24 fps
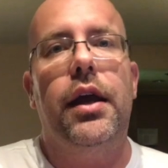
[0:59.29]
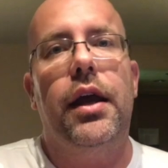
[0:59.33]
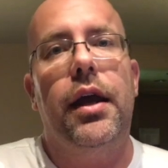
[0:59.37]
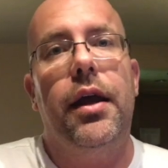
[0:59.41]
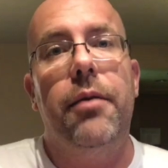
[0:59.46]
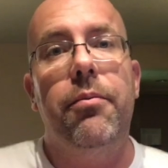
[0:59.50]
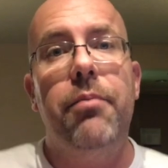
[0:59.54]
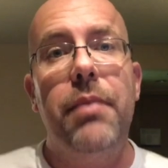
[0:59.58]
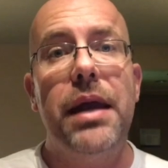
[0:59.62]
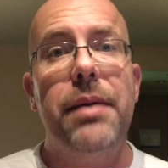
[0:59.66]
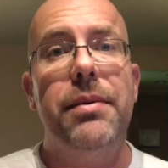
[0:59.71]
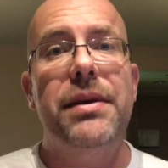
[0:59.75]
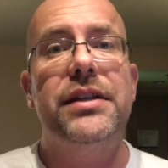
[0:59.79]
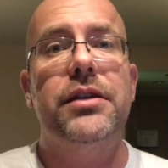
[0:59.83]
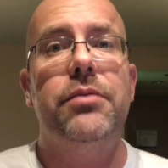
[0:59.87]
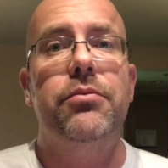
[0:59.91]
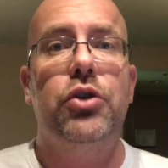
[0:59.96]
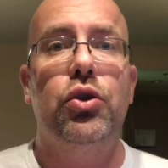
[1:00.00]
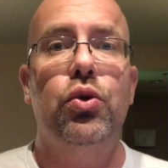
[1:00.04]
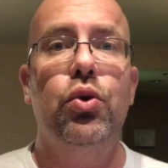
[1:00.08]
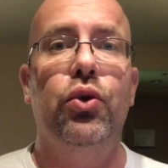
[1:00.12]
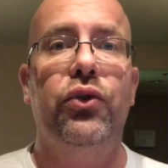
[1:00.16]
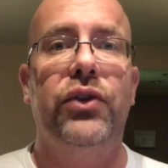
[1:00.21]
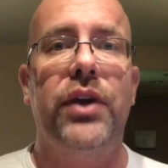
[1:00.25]
and maybe some
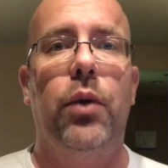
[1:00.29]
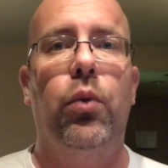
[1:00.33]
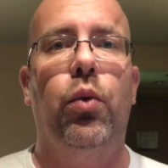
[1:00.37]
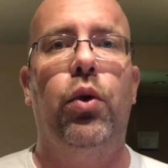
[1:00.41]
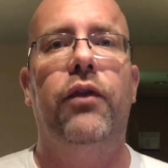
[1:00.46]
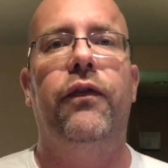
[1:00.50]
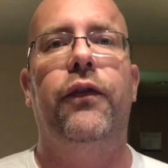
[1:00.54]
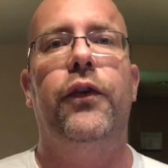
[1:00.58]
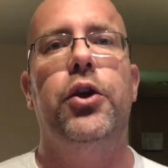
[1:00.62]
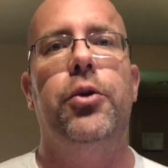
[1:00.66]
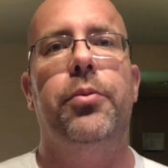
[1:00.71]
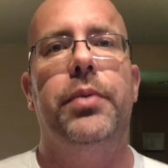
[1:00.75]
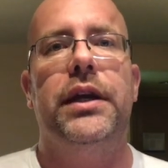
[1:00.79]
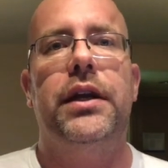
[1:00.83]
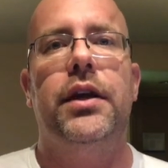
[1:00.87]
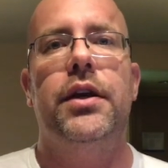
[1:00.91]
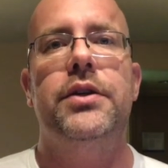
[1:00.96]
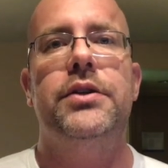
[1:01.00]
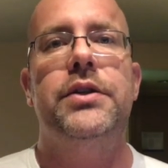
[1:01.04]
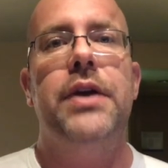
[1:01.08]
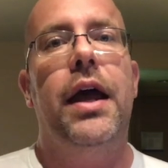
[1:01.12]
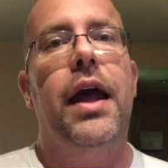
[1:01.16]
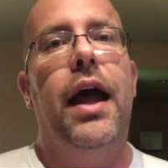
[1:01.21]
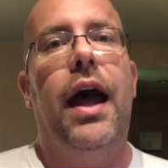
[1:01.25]
tools that work for you
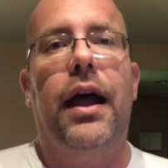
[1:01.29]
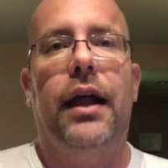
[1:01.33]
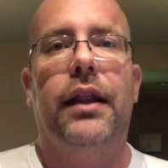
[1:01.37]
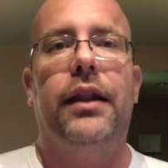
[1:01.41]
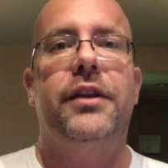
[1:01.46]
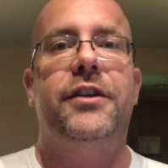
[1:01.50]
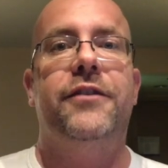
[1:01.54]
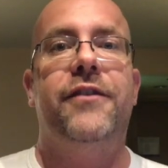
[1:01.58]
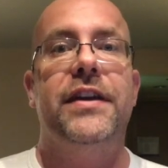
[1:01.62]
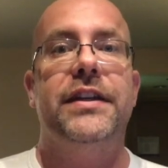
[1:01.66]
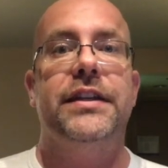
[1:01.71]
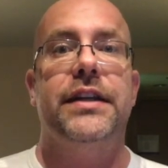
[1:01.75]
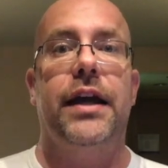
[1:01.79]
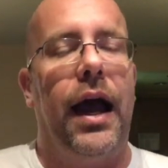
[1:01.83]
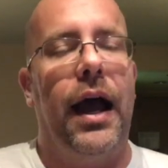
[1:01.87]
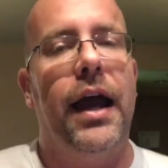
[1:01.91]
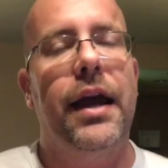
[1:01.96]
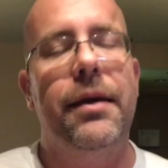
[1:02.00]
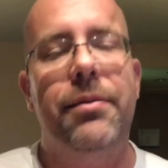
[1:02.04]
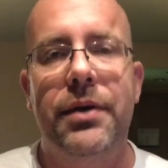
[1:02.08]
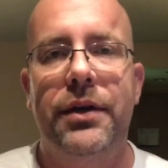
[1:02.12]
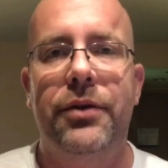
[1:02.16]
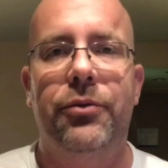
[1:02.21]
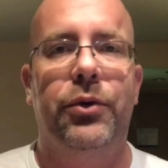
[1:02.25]
because let's face it,
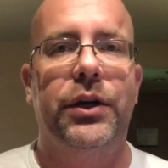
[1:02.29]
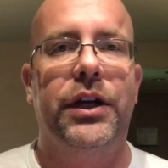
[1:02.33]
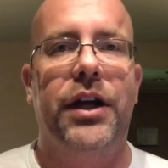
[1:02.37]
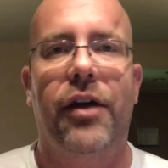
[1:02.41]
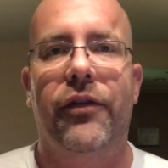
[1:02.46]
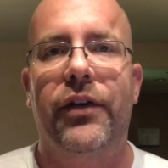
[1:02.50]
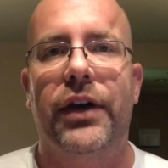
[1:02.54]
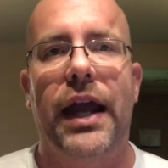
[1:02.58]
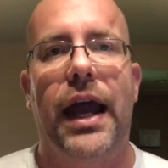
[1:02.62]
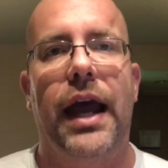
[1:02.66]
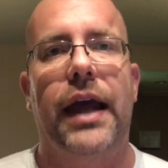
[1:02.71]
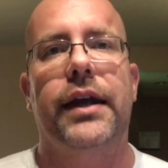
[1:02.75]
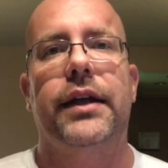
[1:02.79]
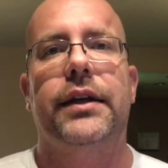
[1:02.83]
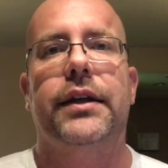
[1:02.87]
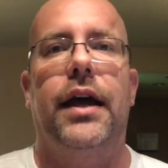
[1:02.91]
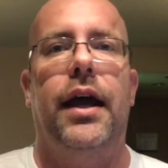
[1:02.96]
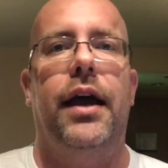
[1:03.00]
I'm a recovering addict.